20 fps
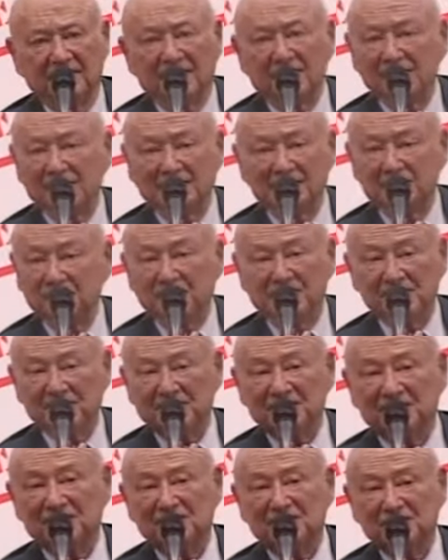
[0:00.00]
There were lots of
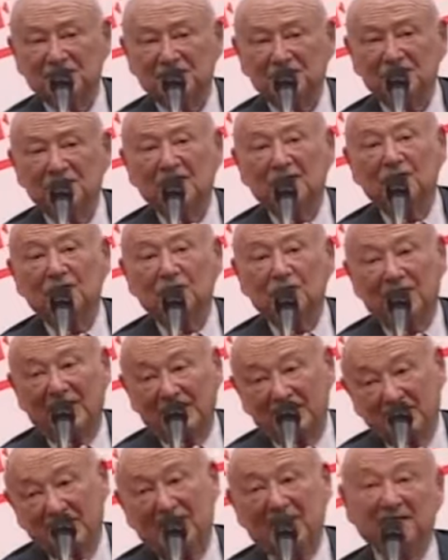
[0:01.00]
presidents who,
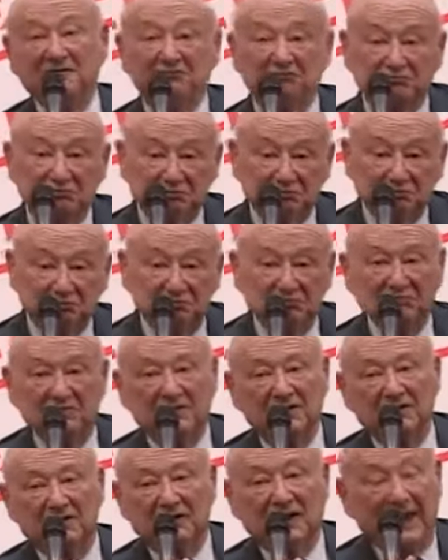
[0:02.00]
while they
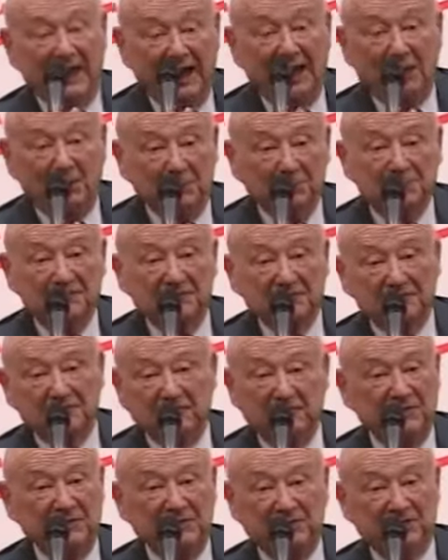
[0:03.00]
helped,
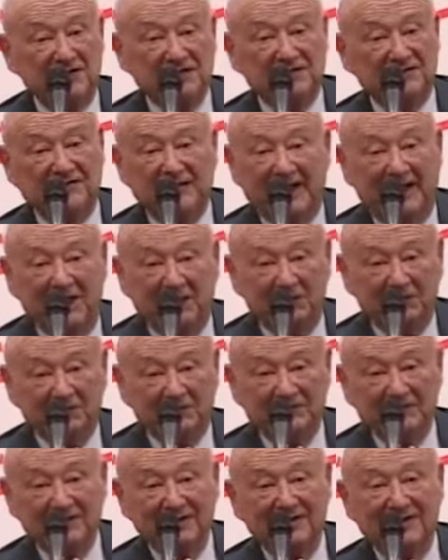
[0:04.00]
I mean Nixon
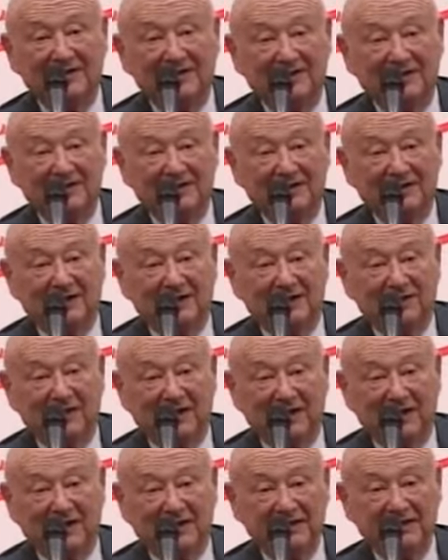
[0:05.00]
helped
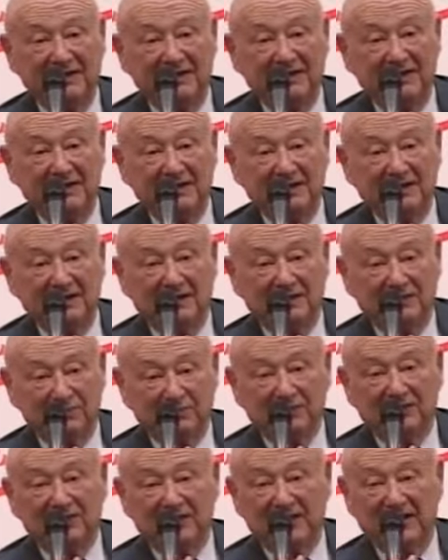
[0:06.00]
by
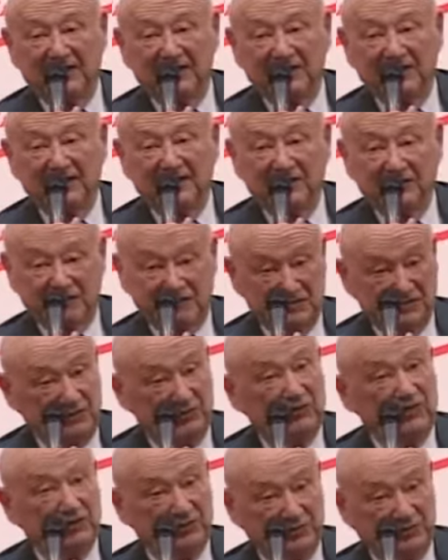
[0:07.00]
providing, because he
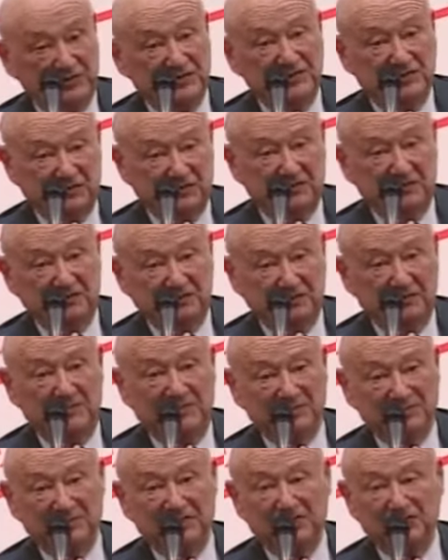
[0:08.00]
thought it was in the
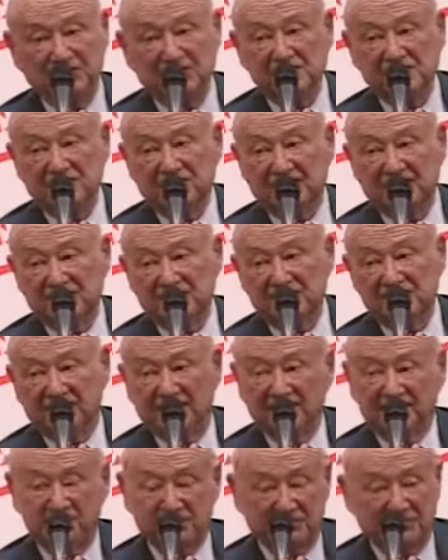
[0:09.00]
best interest of the United
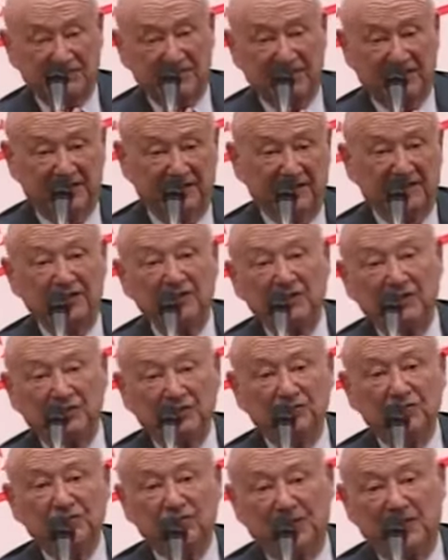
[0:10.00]
States, providing
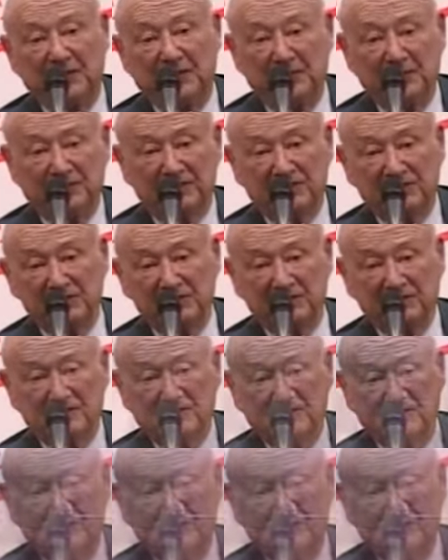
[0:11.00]
rearmaments